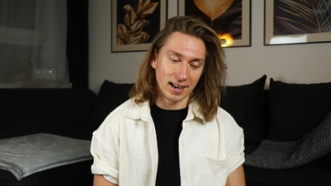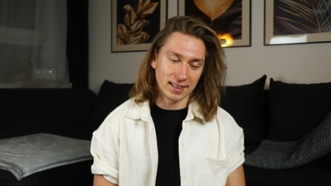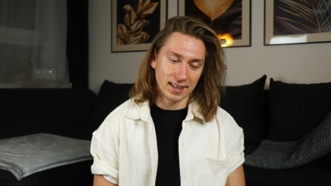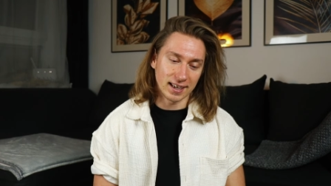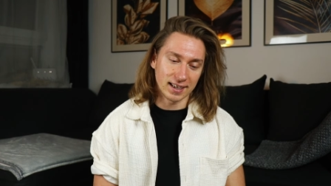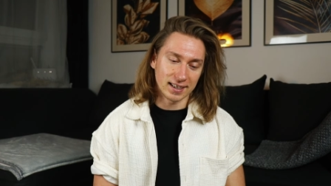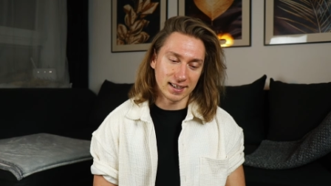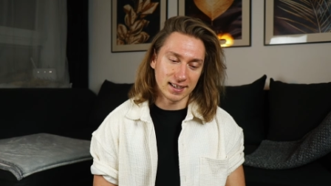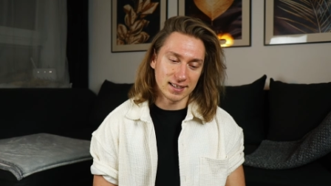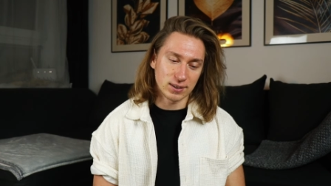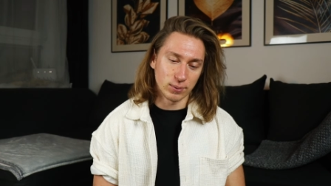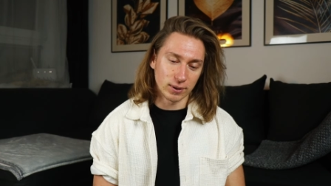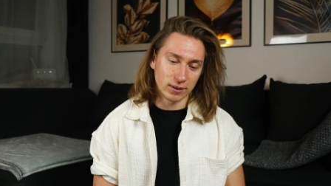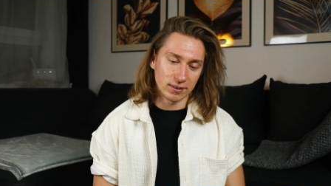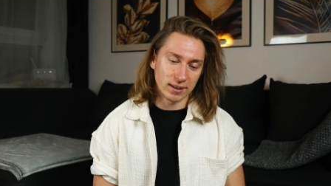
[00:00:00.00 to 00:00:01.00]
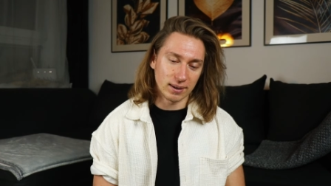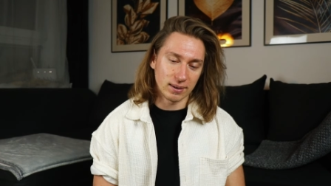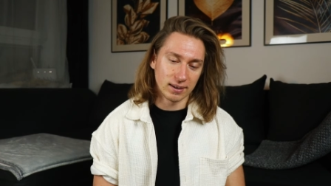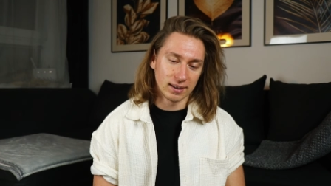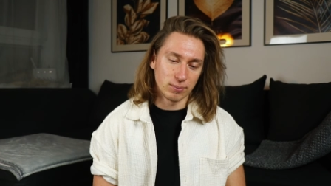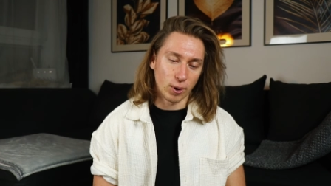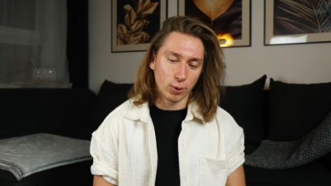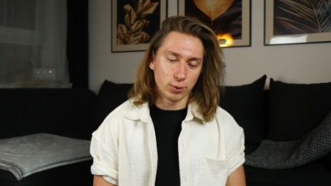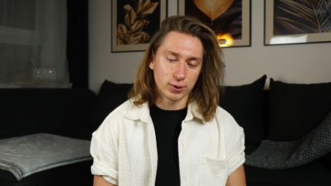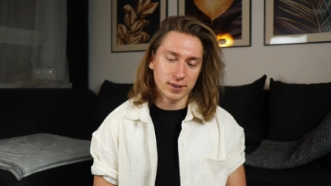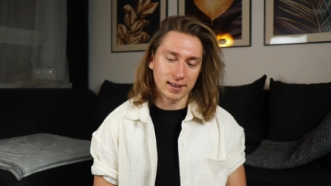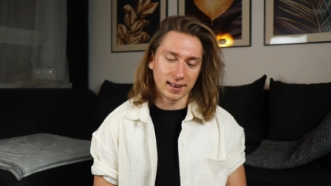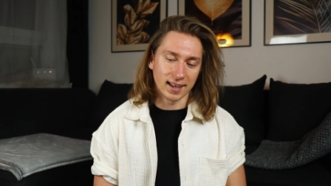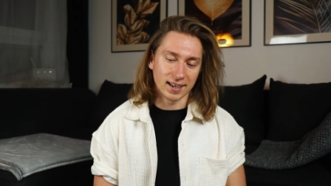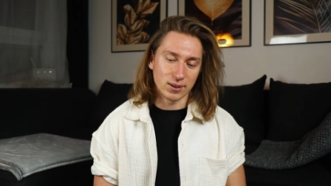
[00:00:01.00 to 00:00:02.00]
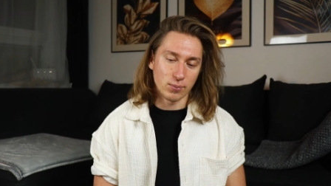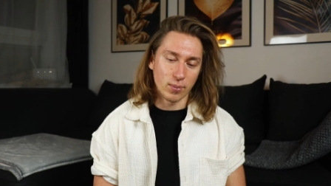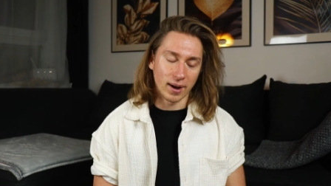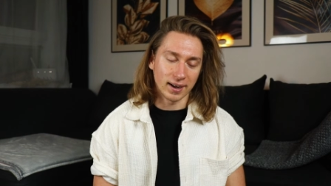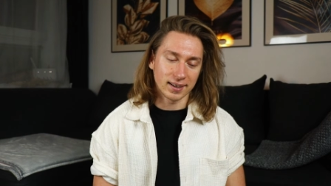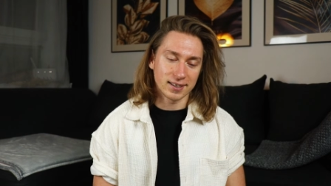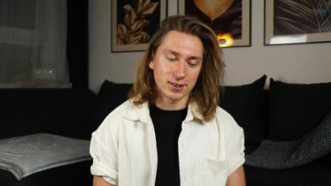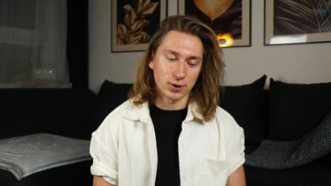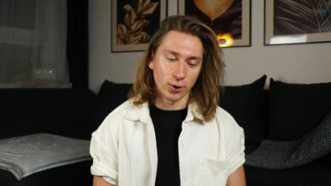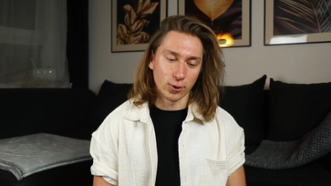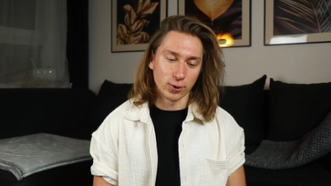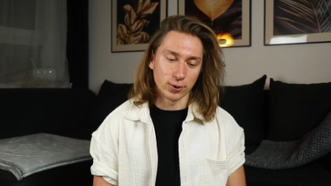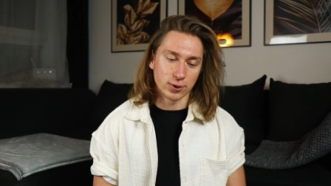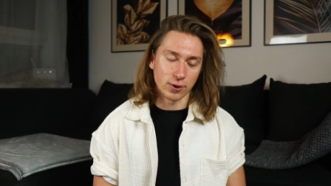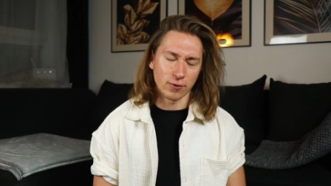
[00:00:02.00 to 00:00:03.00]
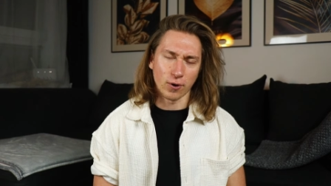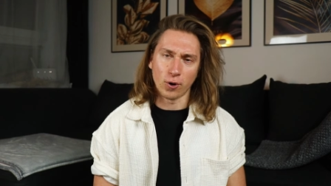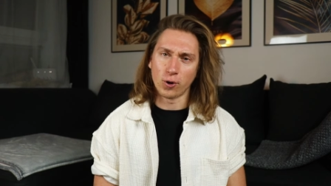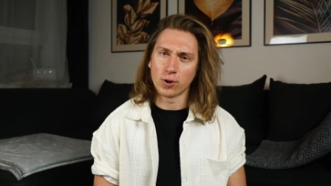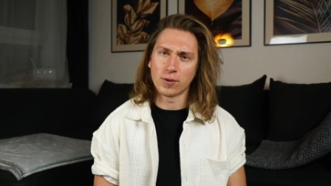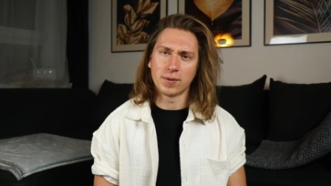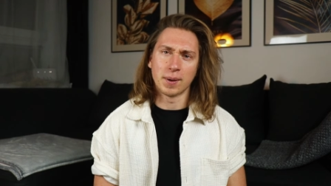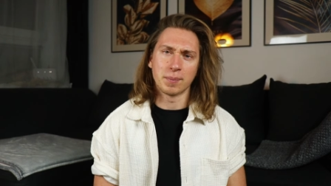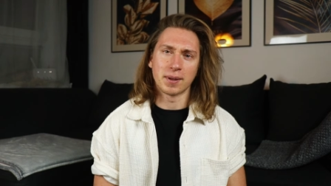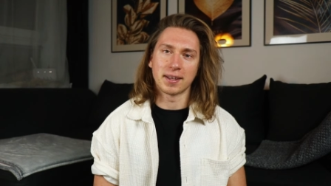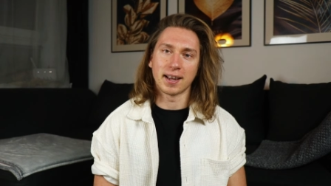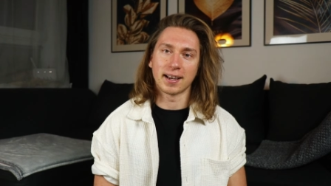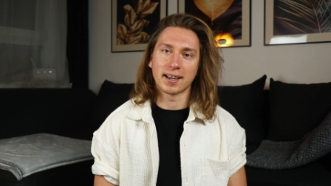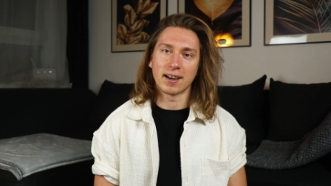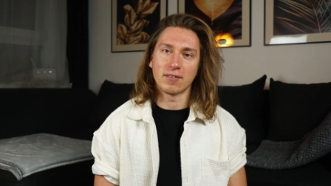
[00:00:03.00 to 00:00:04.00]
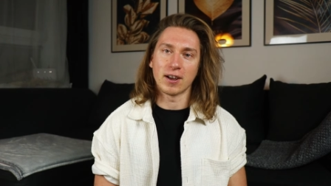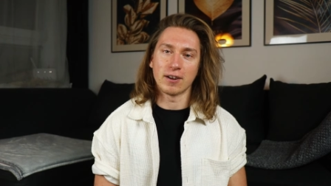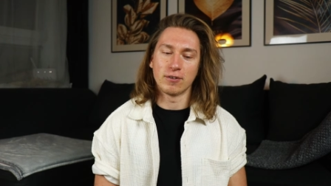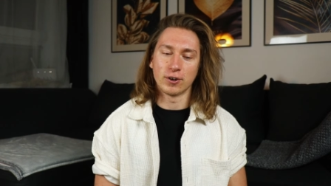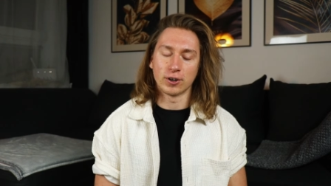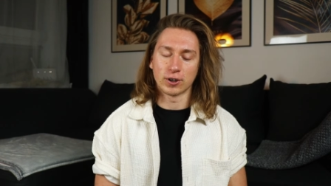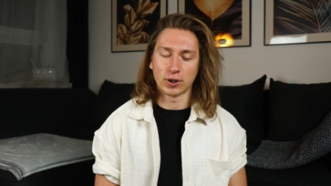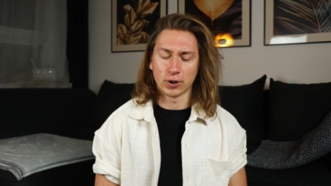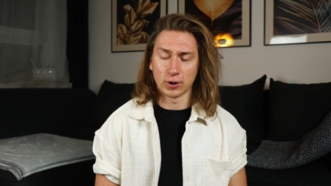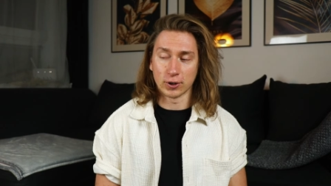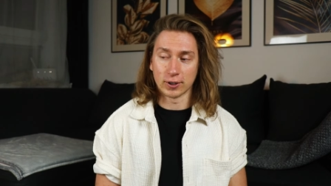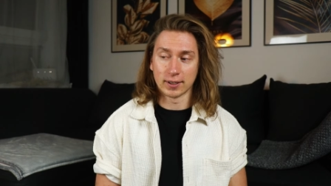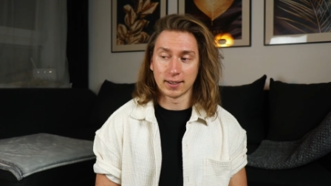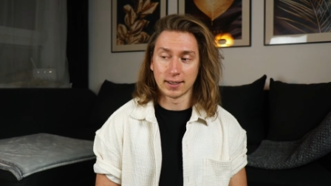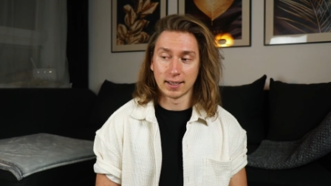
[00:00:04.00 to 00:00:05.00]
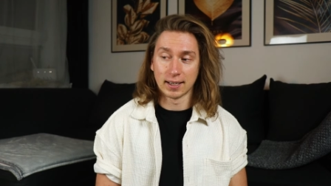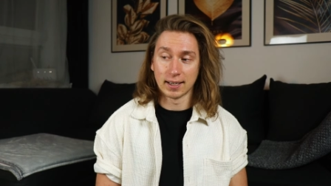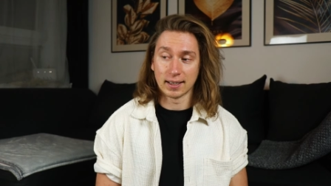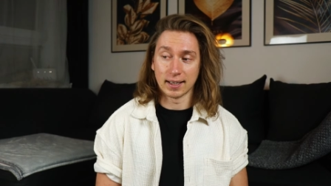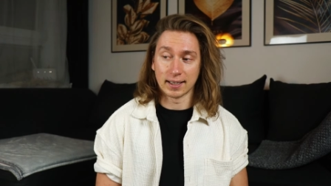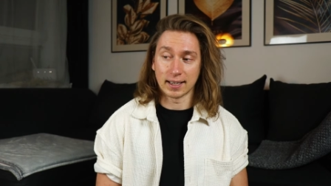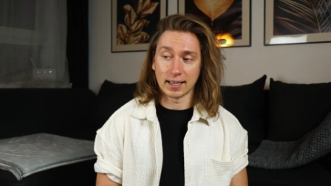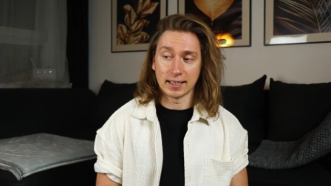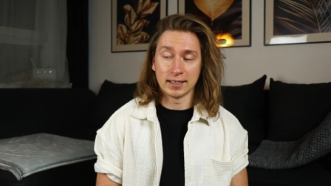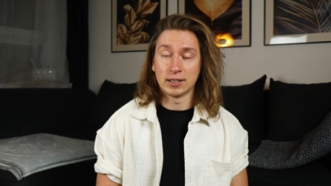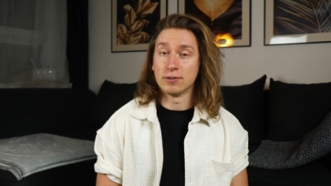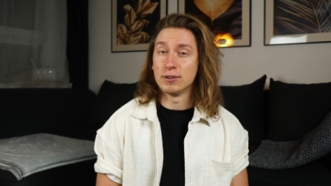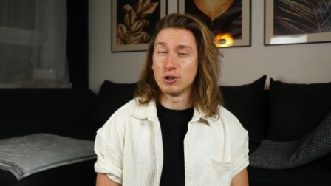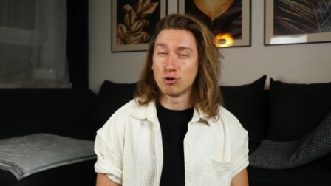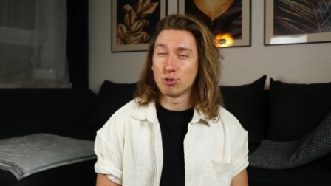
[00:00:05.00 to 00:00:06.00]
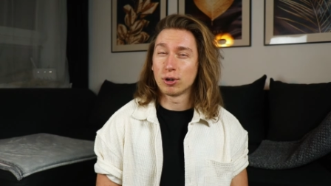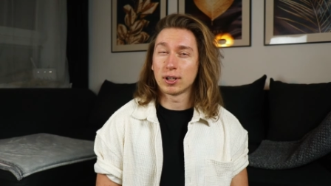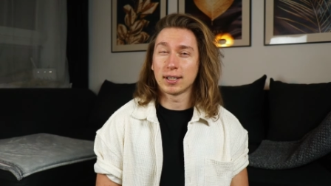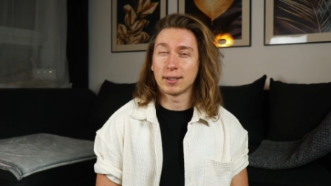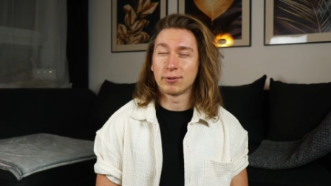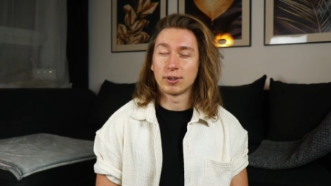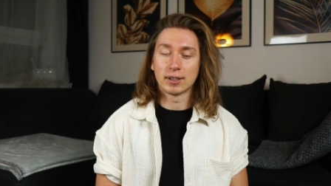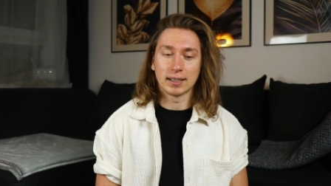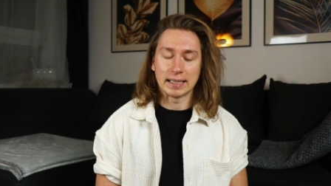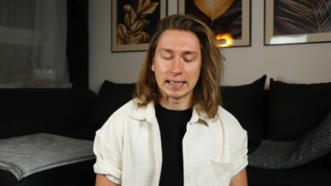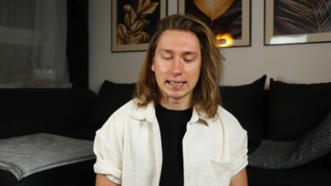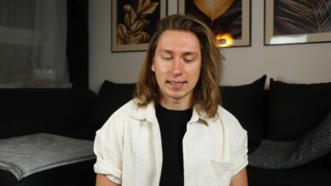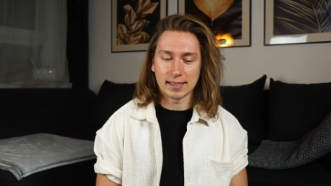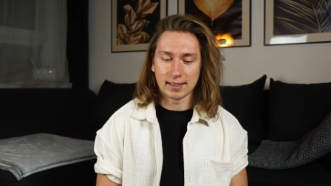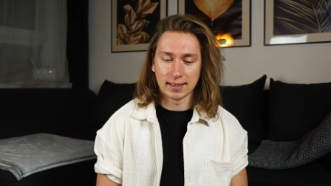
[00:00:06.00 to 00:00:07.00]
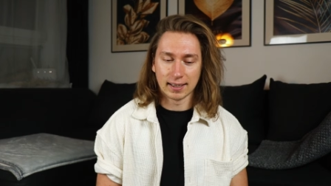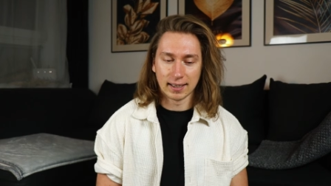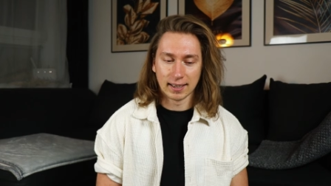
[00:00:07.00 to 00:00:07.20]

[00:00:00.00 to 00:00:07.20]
I think it's one of the most laid back songs of all of them that I have ever heard, like individually released,